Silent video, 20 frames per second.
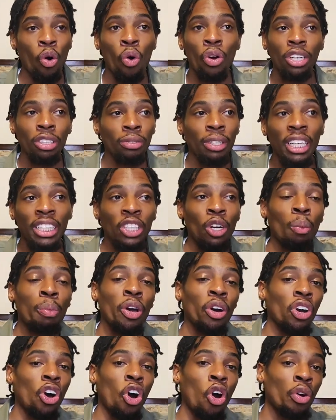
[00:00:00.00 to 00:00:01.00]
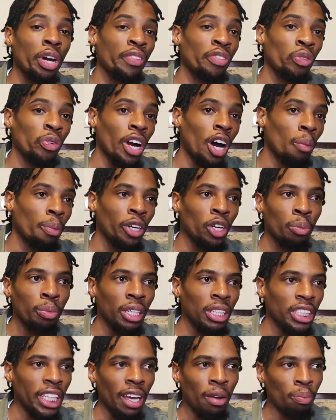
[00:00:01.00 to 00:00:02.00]
Or sometimes they'll be on a whole different route, but it'll
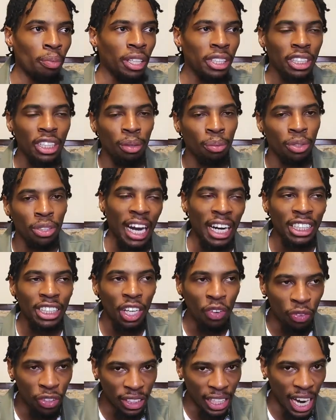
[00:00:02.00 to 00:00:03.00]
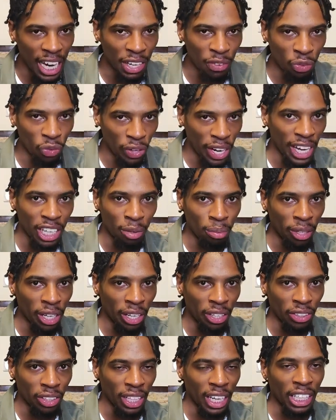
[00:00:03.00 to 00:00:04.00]
be the same bus number. A lot of stuff is kind of random
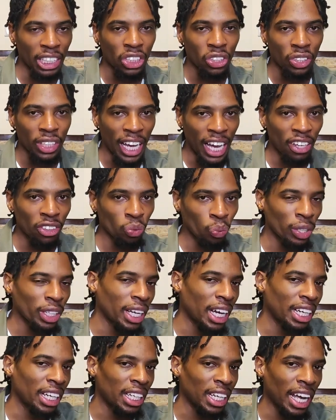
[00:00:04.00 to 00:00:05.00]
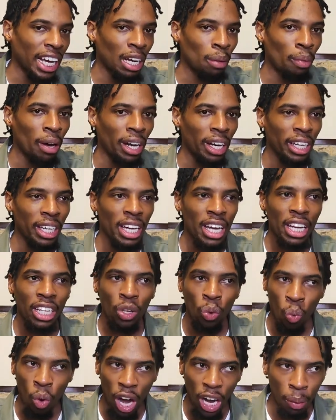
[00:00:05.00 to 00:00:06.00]
there, okay? So that was one thing I didn't like about it.
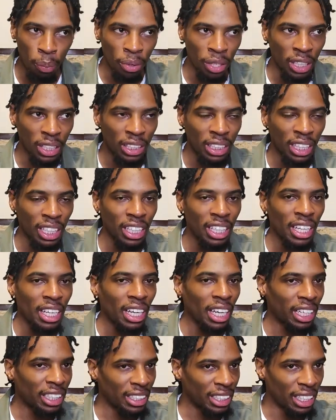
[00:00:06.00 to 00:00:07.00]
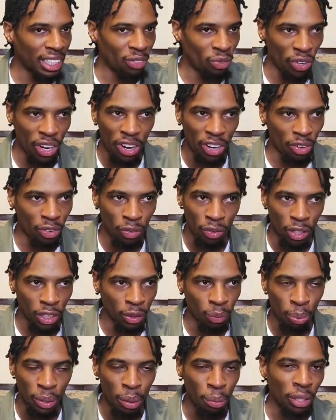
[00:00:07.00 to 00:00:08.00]
The walkability
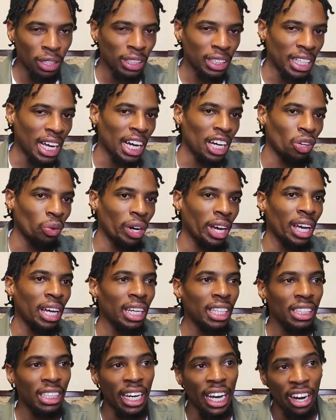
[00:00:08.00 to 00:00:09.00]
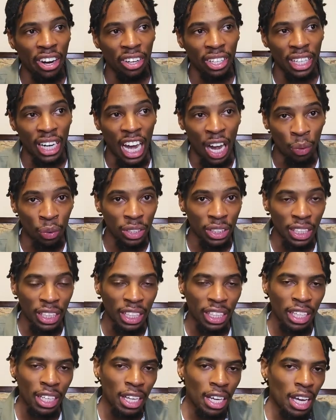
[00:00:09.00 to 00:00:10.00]
is pretty much not great, at least in the area that I was
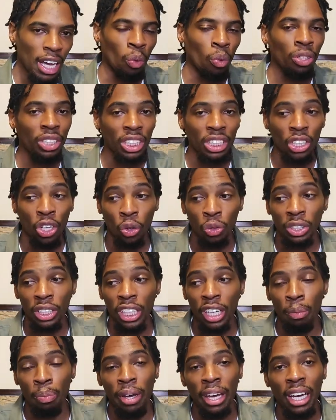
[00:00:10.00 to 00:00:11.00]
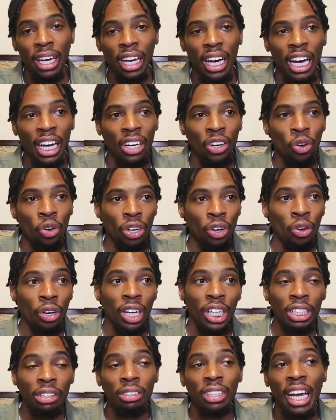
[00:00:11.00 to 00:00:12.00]
in. So I won't judge the whole city of Bangkok or the whole
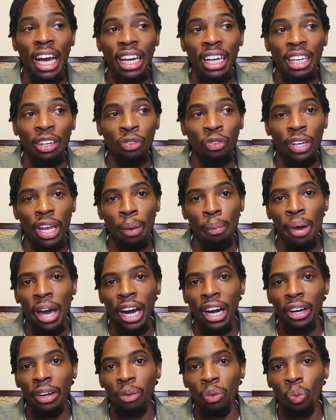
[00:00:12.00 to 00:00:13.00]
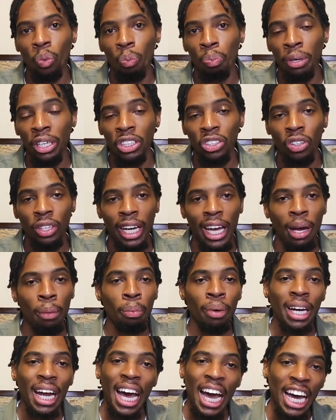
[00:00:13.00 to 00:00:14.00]
country of Thailand for that matter based on
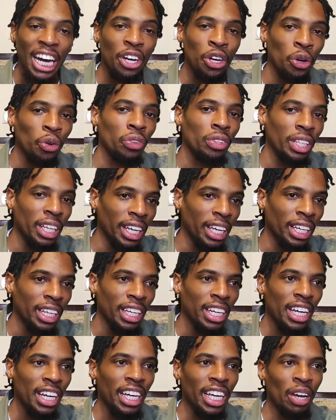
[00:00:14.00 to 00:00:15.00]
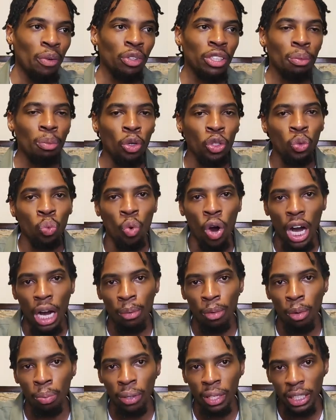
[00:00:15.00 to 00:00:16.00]
that. But I don't think it was the most
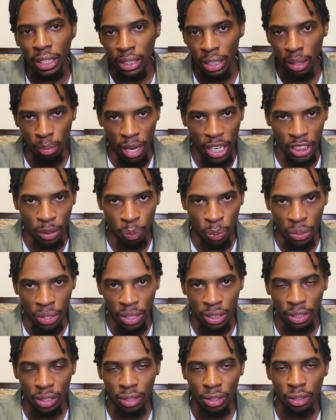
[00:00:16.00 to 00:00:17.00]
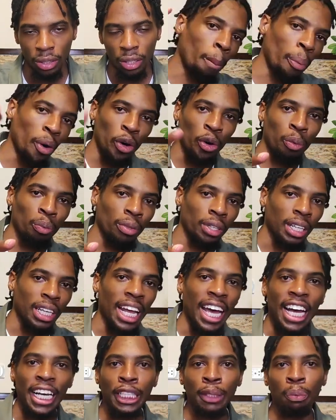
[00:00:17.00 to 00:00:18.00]
walkable place in my experience. Boom.
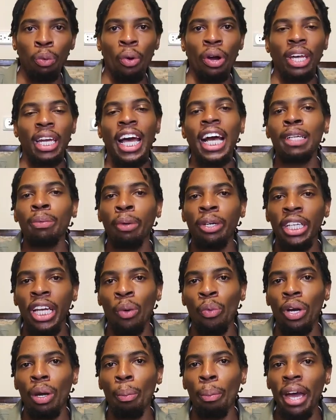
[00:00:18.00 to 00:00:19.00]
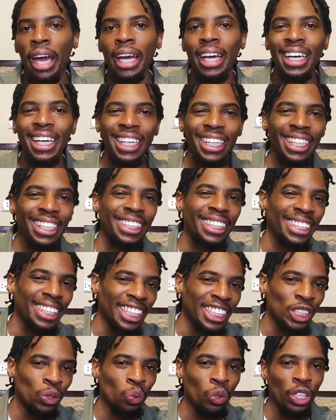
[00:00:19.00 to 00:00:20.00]
Last point that I want to make is
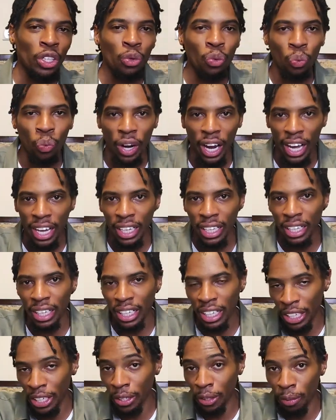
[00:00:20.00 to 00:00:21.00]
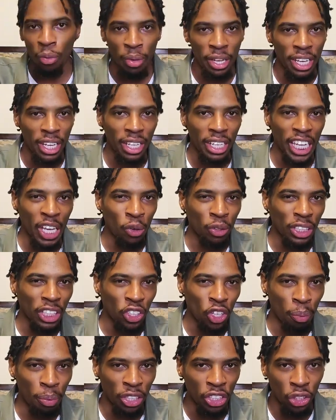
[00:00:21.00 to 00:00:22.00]
this one right here. For me, it was a
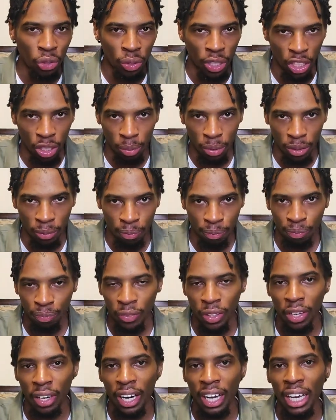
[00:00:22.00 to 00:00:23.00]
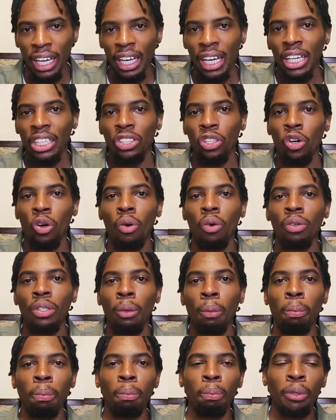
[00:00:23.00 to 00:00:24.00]
little bit too urban. All right. So
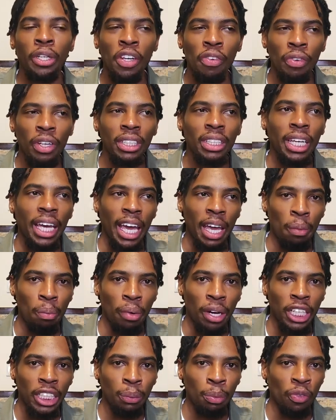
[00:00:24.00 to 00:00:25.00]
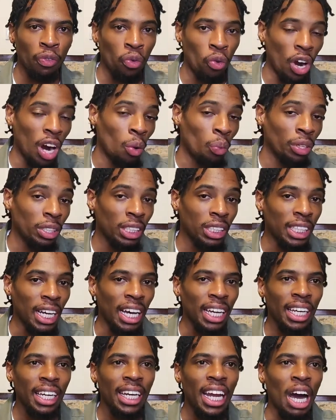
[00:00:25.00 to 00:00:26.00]
the previous 8 months before I went to
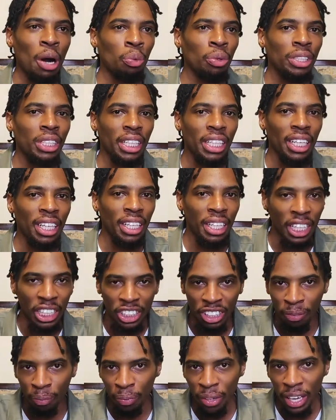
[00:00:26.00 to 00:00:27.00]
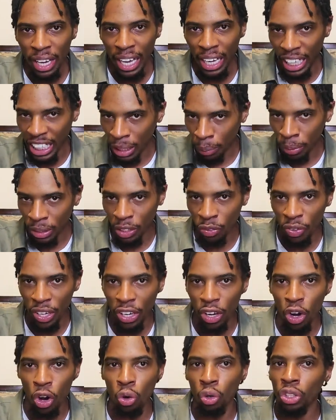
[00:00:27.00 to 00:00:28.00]
Thailand, I was in Egypt. And Egypt is a
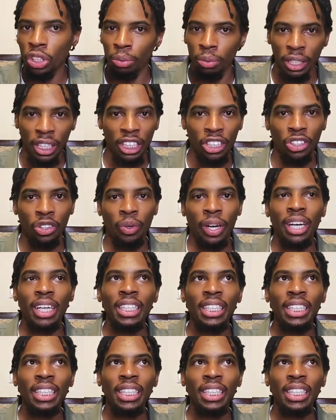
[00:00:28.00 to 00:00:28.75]
very wholesome country, right?